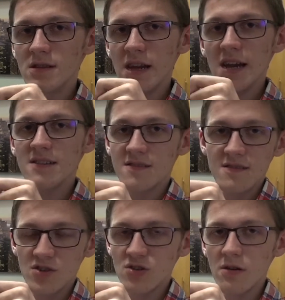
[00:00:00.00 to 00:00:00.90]

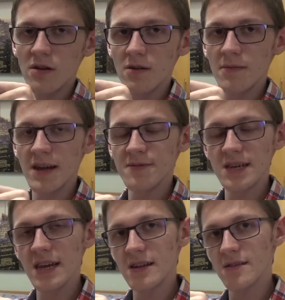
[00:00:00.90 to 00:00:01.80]
Yes, sure, or maybe
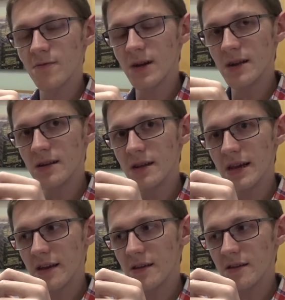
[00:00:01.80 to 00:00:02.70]
get when
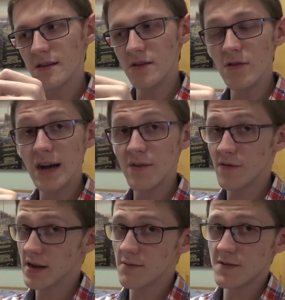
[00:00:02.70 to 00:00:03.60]
the new
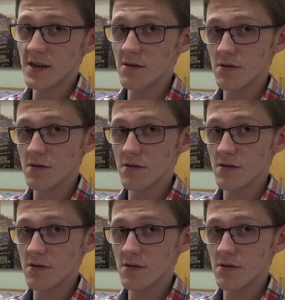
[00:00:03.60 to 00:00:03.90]
iPhone comes out.